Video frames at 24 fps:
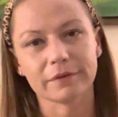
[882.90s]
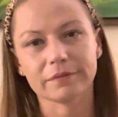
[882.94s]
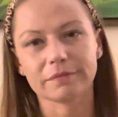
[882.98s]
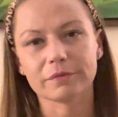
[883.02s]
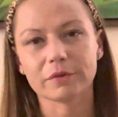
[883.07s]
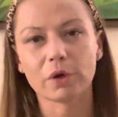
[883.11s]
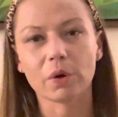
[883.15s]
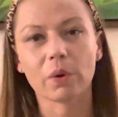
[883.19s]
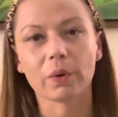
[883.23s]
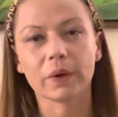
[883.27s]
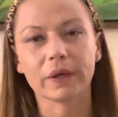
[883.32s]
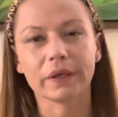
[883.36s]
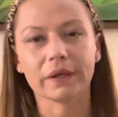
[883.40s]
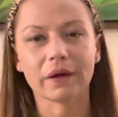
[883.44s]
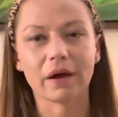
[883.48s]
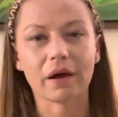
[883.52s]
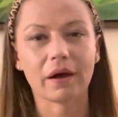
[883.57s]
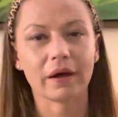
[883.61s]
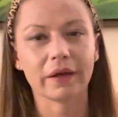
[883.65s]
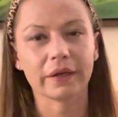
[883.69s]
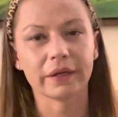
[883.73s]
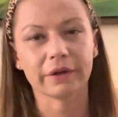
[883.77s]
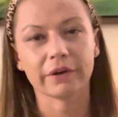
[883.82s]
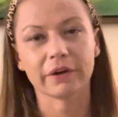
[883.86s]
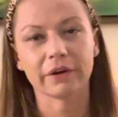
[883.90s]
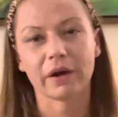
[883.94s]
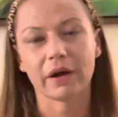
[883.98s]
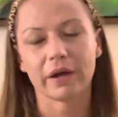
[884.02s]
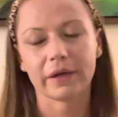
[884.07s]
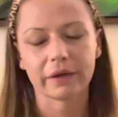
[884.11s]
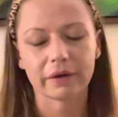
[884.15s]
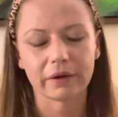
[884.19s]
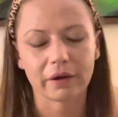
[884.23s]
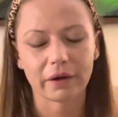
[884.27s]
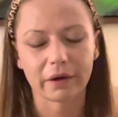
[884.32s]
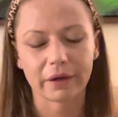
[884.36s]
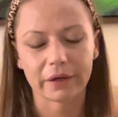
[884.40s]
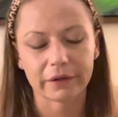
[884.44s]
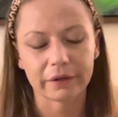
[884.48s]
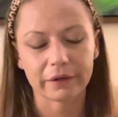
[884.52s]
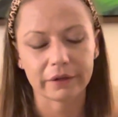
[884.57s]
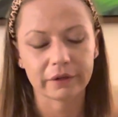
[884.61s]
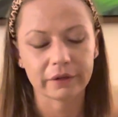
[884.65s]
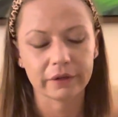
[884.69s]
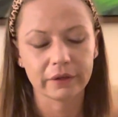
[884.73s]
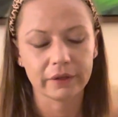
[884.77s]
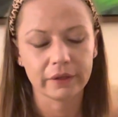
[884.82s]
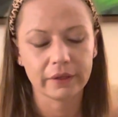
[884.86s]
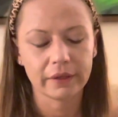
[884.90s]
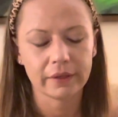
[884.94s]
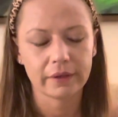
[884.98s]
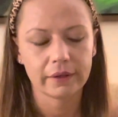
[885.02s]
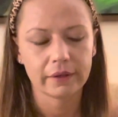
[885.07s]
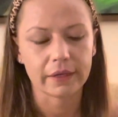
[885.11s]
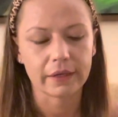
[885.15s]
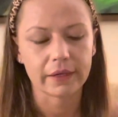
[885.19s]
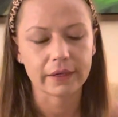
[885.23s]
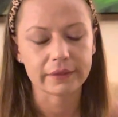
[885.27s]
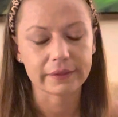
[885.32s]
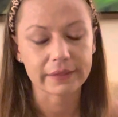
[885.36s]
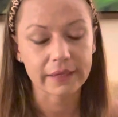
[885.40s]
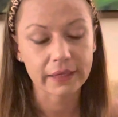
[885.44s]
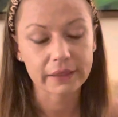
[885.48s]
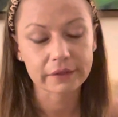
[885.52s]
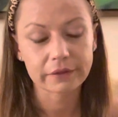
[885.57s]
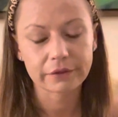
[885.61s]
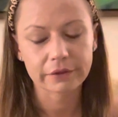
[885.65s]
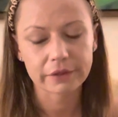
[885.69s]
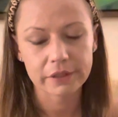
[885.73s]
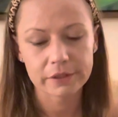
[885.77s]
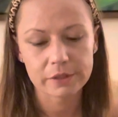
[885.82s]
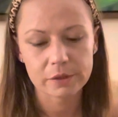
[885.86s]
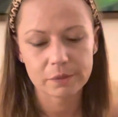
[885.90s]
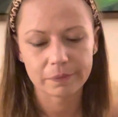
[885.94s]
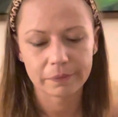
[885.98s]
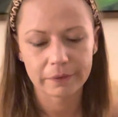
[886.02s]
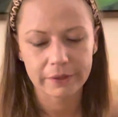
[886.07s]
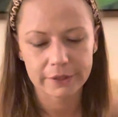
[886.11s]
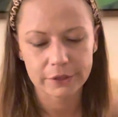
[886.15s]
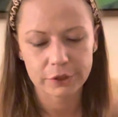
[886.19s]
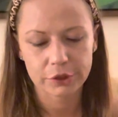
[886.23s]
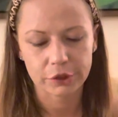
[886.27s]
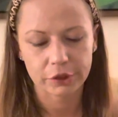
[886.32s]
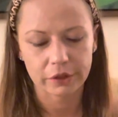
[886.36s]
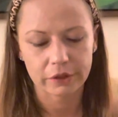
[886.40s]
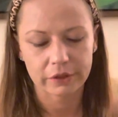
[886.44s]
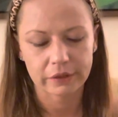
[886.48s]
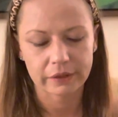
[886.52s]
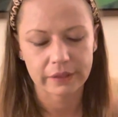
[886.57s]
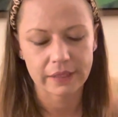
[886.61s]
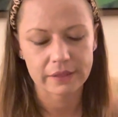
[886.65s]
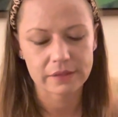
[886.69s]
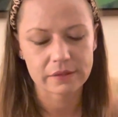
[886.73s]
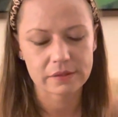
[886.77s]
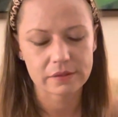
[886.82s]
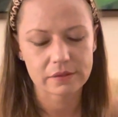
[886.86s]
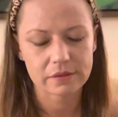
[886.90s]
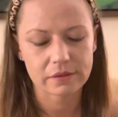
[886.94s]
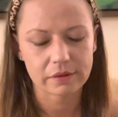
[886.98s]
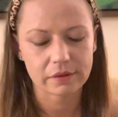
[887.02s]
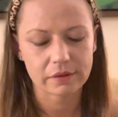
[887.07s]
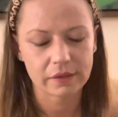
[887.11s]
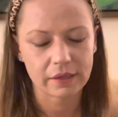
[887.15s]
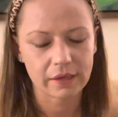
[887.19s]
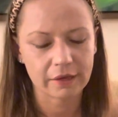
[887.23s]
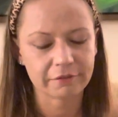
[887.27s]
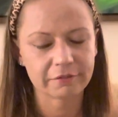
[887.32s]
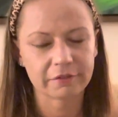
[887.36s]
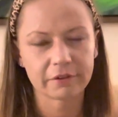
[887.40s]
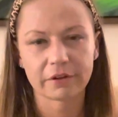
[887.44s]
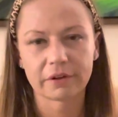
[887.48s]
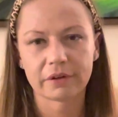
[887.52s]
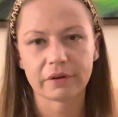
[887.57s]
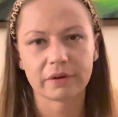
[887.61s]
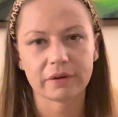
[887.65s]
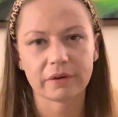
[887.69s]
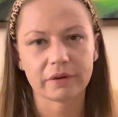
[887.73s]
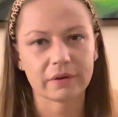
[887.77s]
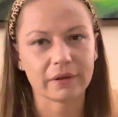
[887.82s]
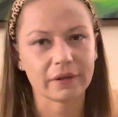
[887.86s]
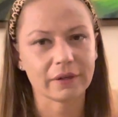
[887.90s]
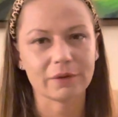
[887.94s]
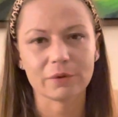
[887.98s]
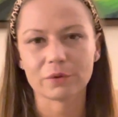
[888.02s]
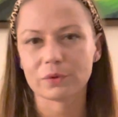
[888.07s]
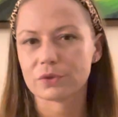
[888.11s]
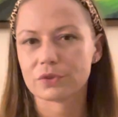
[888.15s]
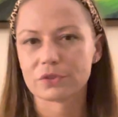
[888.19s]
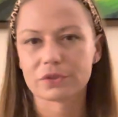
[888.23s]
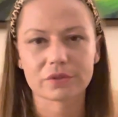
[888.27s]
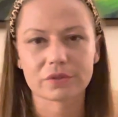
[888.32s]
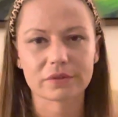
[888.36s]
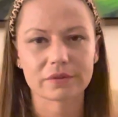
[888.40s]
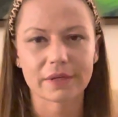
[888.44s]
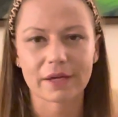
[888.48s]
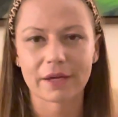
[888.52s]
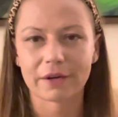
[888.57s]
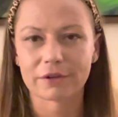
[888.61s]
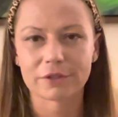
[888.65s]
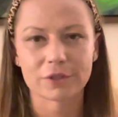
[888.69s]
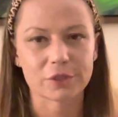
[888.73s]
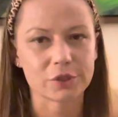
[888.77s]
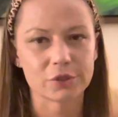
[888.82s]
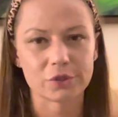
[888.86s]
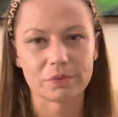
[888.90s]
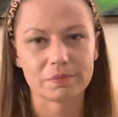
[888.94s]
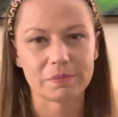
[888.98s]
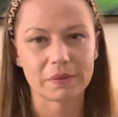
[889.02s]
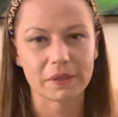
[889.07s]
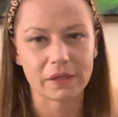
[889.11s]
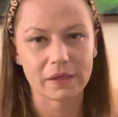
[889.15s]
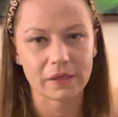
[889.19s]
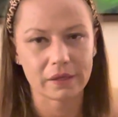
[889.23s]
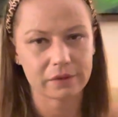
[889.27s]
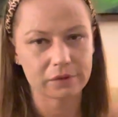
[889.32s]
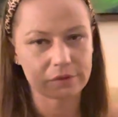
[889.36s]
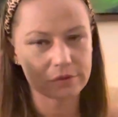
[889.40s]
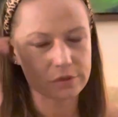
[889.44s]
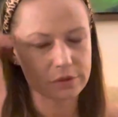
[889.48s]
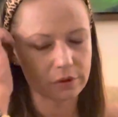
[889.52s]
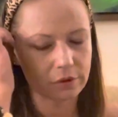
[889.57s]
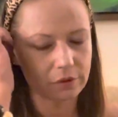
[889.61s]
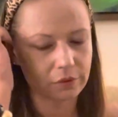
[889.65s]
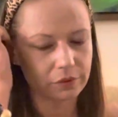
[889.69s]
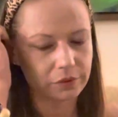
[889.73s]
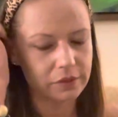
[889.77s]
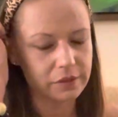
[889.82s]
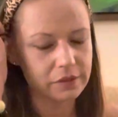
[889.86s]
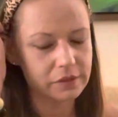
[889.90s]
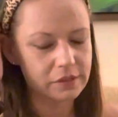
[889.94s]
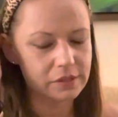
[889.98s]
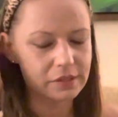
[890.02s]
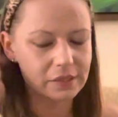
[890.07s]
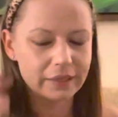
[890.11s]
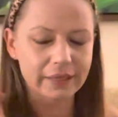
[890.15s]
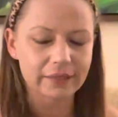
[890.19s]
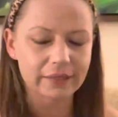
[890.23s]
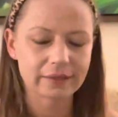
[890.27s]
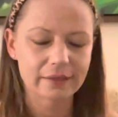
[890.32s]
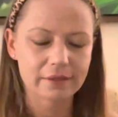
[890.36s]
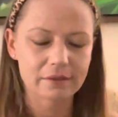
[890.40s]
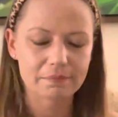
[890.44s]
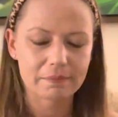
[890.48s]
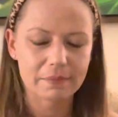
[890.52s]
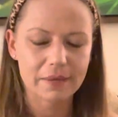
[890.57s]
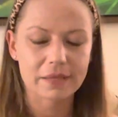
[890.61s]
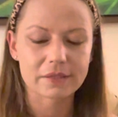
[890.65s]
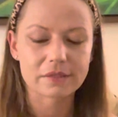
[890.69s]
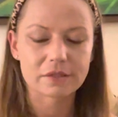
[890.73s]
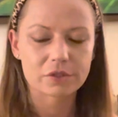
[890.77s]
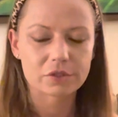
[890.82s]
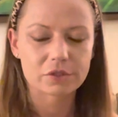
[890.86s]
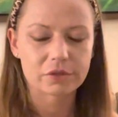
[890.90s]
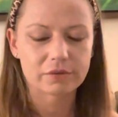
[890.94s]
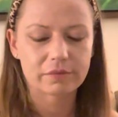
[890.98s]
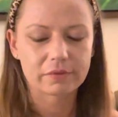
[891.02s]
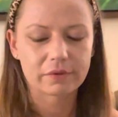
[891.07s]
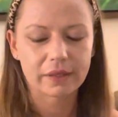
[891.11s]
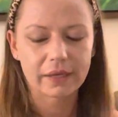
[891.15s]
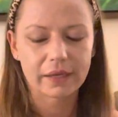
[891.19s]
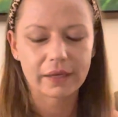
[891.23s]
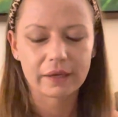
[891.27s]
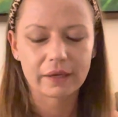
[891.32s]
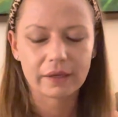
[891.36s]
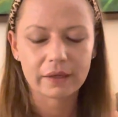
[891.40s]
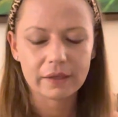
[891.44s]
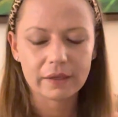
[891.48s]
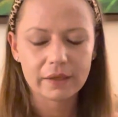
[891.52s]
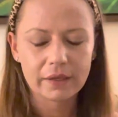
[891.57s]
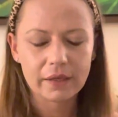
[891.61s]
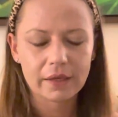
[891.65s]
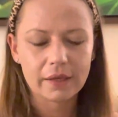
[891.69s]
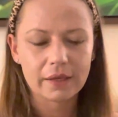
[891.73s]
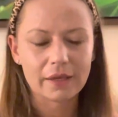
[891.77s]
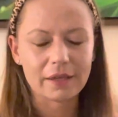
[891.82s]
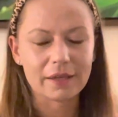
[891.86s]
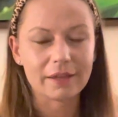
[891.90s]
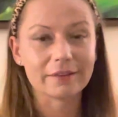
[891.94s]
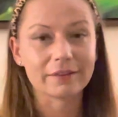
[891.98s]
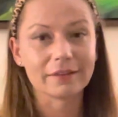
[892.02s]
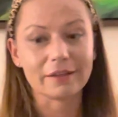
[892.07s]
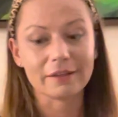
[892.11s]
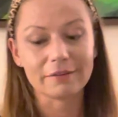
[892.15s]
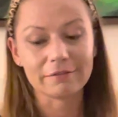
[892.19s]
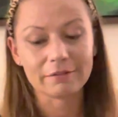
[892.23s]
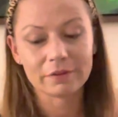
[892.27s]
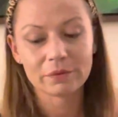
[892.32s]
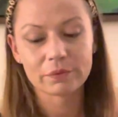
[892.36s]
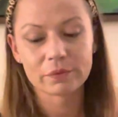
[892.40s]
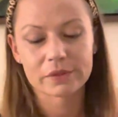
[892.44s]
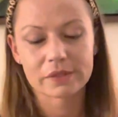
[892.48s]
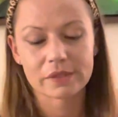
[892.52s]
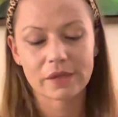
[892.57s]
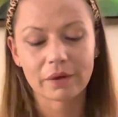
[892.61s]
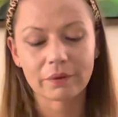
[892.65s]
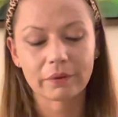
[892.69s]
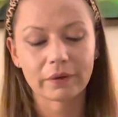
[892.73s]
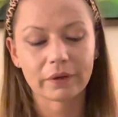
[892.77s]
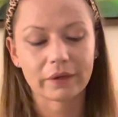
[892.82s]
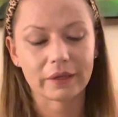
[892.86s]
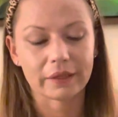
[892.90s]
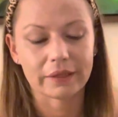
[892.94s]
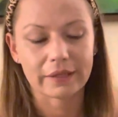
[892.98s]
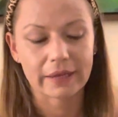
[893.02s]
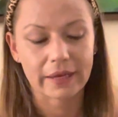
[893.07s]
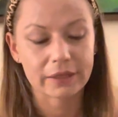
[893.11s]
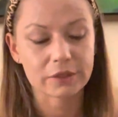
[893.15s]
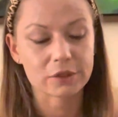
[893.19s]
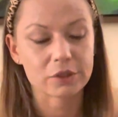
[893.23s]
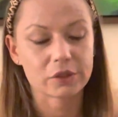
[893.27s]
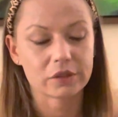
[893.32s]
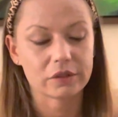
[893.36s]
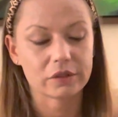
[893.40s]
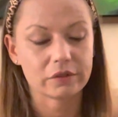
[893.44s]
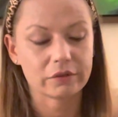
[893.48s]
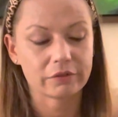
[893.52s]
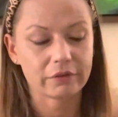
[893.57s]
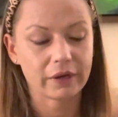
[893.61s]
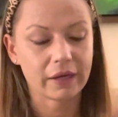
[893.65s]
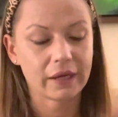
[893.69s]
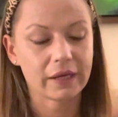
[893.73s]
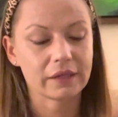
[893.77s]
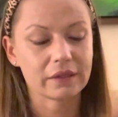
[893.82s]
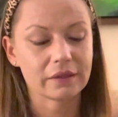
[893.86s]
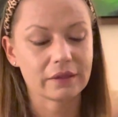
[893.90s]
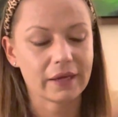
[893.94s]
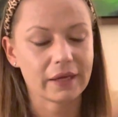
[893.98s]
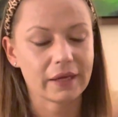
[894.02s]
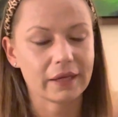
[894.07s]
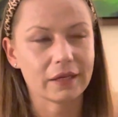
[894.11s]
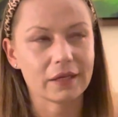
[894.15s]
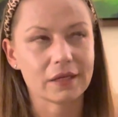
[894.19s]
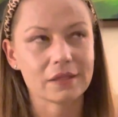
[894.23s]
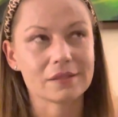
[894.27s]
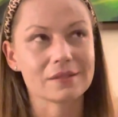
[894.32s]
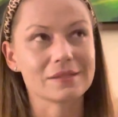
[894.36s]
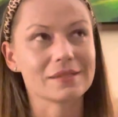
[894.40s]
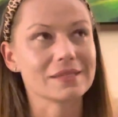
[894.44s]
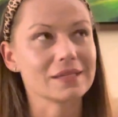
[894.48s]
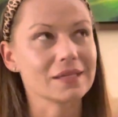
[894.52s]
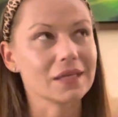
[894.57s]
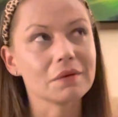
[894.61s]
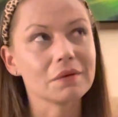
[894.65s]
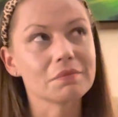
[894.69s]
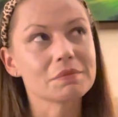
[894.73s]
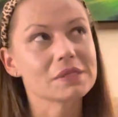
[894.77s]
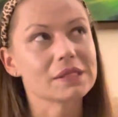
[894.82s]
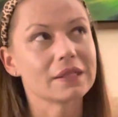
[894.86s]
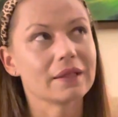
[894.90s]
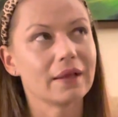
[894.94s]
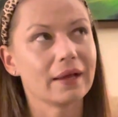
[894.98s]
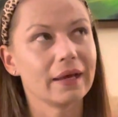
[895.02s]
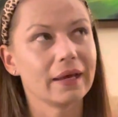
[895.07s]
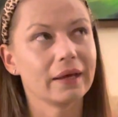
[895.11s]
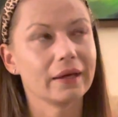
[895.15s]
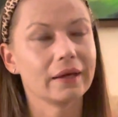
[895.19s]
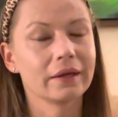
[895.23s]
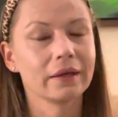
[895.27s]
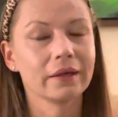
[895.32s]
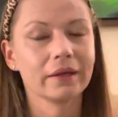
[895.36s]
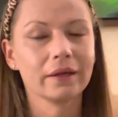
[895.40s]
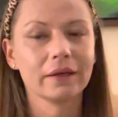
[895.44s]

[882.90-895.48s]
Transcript: going higher, higher, higher. And that creates pressure, and that's never a good energy to be in. So this is like that message of like, in even with our connection, right? Like it seems like